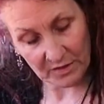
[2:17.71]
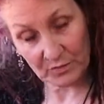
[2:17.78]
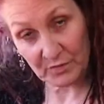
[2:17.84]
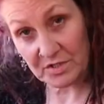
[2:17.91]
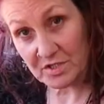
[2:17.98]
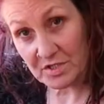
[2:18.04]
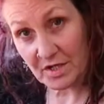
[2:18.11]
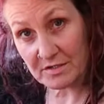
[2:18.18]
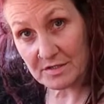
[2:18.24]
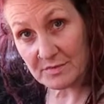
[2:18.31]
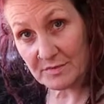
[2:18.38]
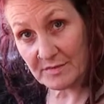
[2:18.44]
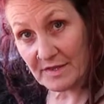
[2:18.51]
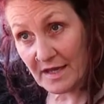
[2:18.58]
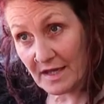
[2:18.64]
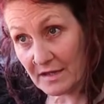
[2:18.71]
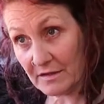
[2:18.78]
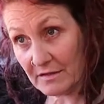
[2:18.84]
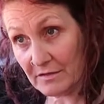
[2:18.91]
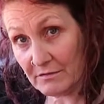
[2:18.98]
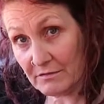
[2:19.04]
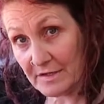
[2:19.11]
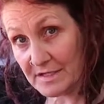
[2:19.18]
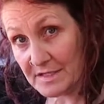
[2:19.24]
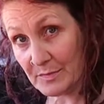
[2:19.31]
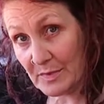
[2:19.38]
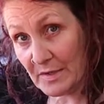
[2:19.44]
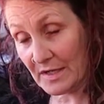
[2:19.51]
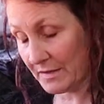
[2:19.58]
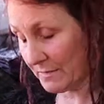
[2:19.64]
which goes with that
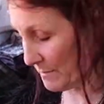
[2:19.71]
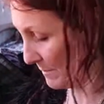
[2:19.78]
recipe.